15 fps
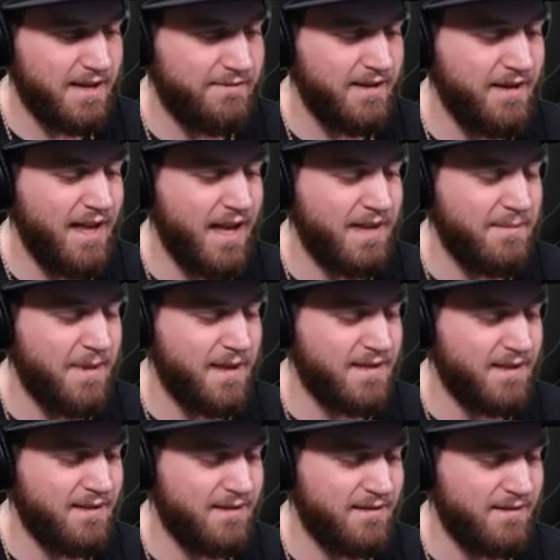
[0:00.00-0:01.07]
definitely like
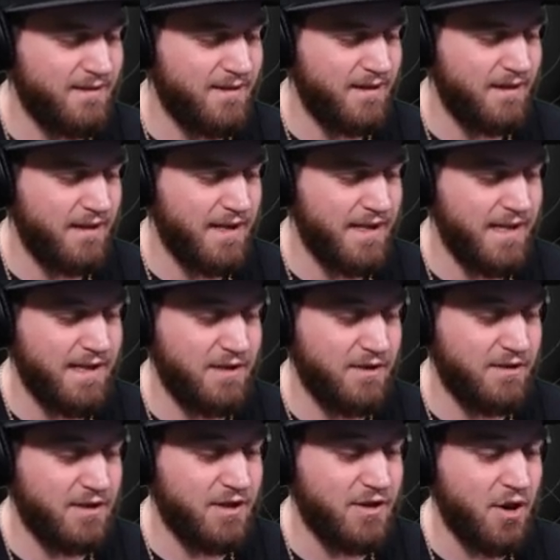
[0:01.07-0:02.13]
makes it a lot
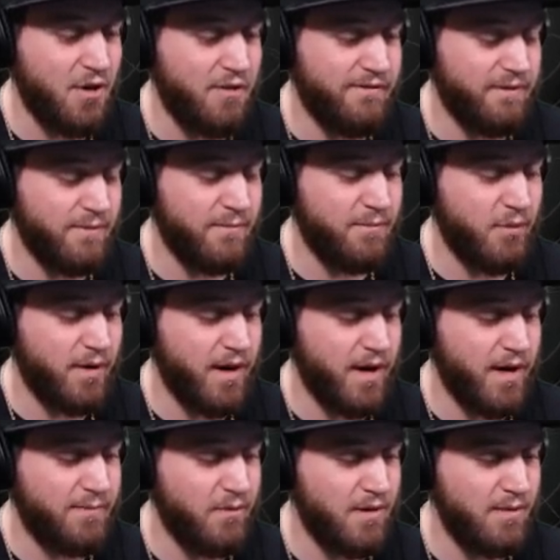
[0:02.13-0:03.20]
easier to go from point
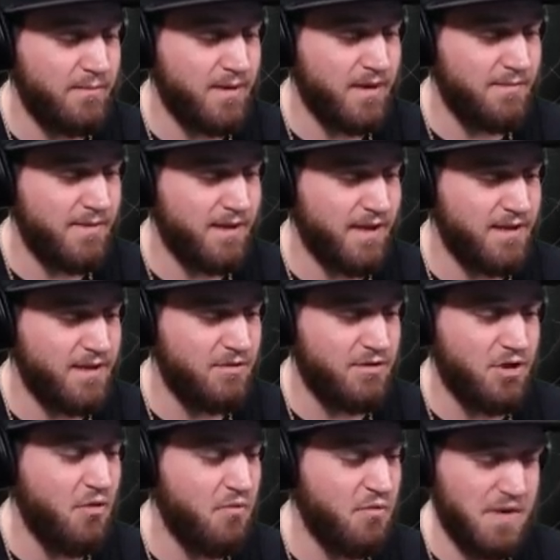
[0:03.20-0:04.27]
A to point B, because you
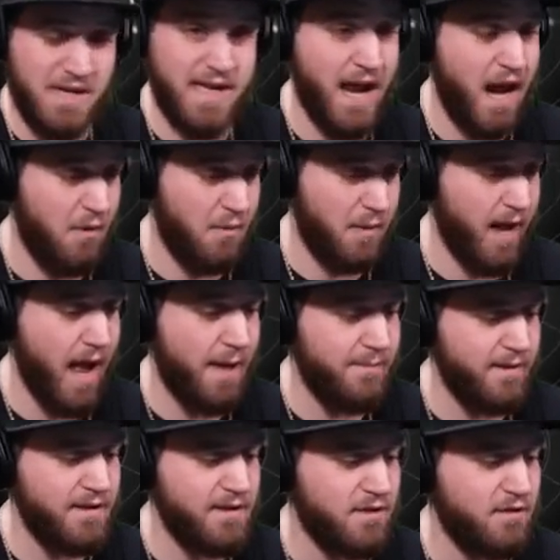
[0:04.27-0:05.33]
don't really care what
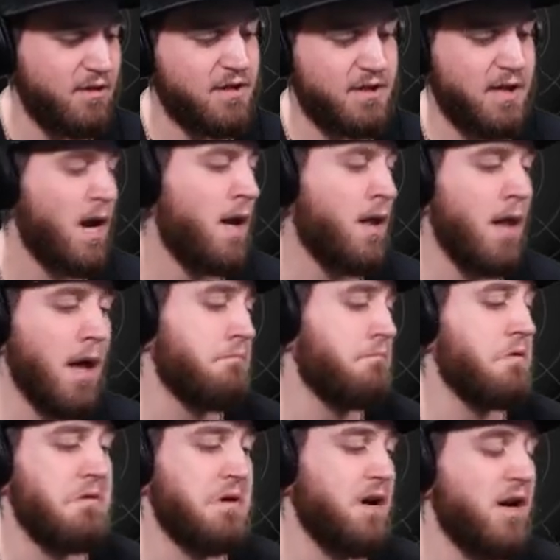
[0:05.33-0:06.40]
happens. You're just kind of
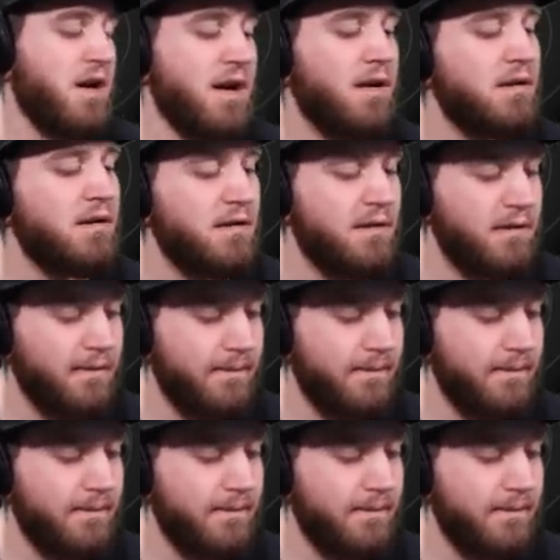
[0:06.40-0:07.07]
like, right.